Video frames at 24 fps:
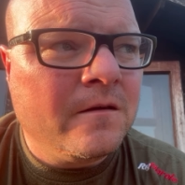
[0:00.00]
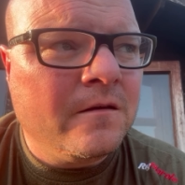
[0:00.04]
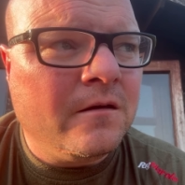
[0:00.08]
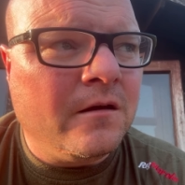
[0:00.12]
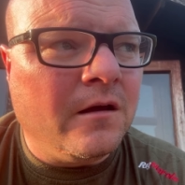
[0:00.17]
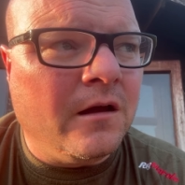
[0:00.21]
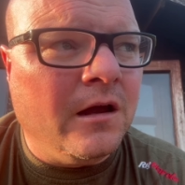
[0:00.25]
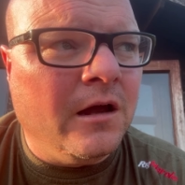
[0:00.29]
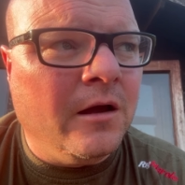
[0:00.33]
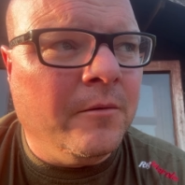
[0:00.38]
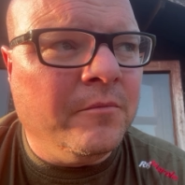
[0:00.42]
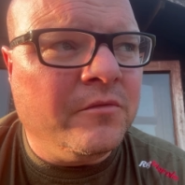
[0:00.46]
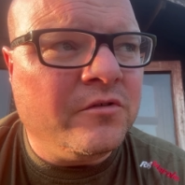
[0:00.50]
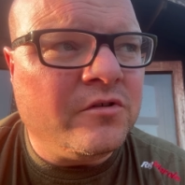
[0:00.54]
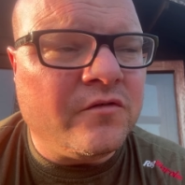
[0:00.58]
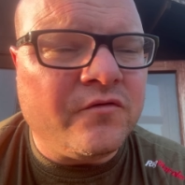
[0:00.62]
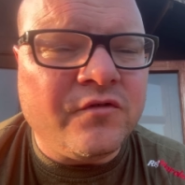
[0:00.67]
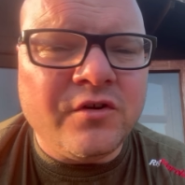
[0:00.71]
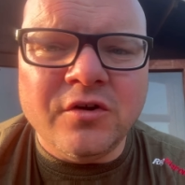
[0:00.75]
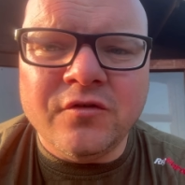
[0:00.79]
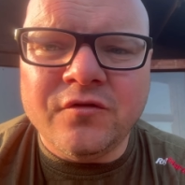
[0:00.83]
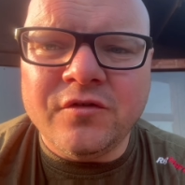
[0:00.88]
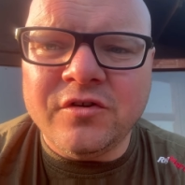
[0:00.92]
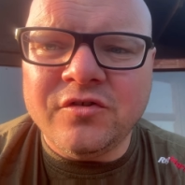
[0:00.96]
There's a
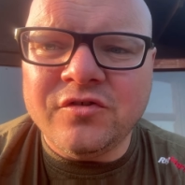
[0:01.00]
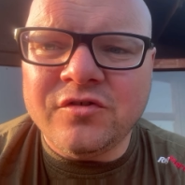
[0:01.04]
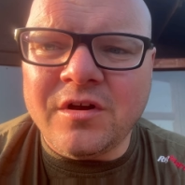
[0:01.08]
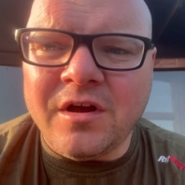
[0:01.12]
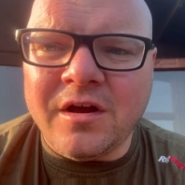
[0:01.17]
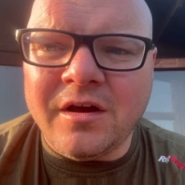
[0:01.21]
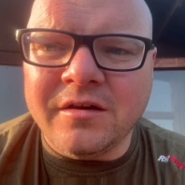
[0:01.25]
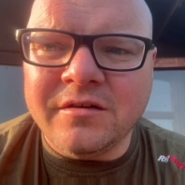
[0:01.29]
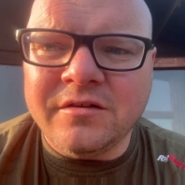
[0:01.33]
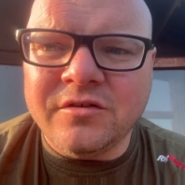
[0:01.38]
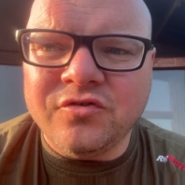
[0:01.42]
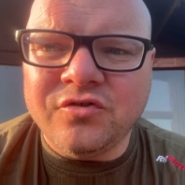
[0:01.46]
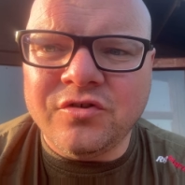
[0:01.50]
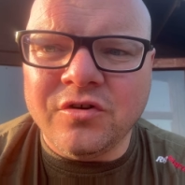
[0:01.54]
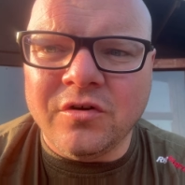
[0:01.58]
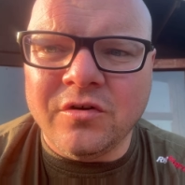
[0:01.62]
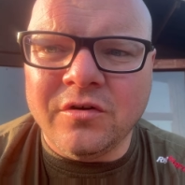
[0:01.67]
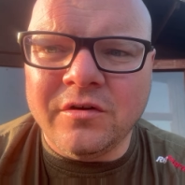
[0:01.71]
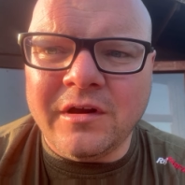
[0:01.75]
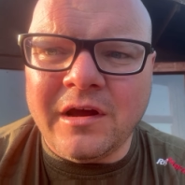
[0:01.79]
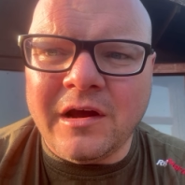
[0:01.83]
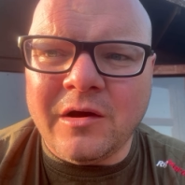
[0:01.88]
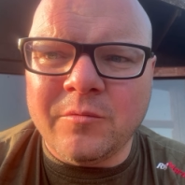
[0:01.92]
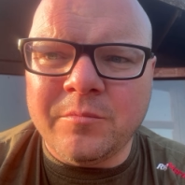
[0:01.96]
few fish starting to show
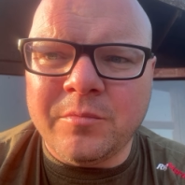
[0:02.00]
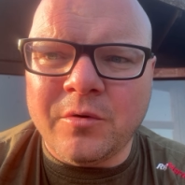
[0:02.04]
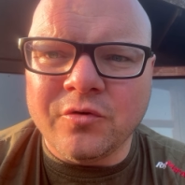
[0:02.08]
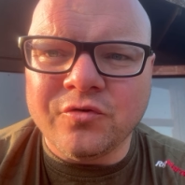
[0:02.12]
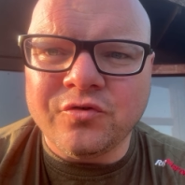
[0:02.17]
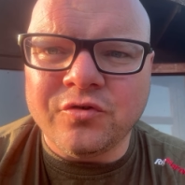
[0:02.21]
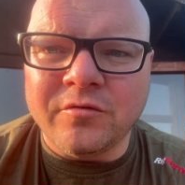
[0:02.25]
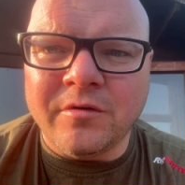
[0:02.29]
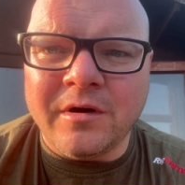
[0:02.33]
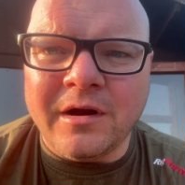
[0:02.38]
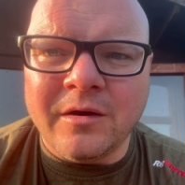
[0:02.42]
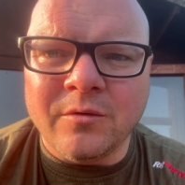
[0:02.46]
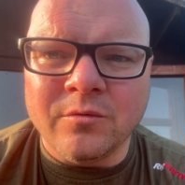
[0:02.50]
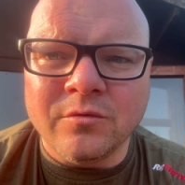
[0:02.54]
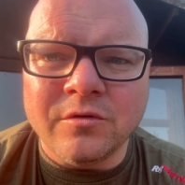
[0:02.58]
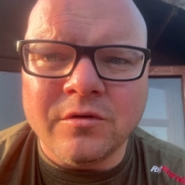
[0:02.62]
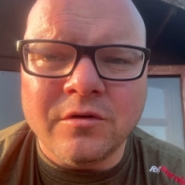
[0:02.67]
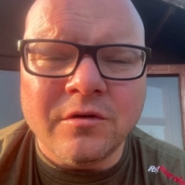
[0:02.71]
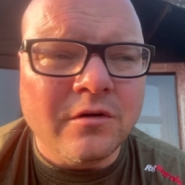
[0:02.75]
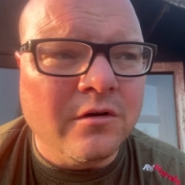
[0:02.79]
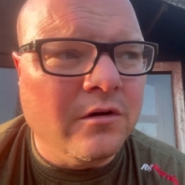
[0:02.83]
now, bosh around,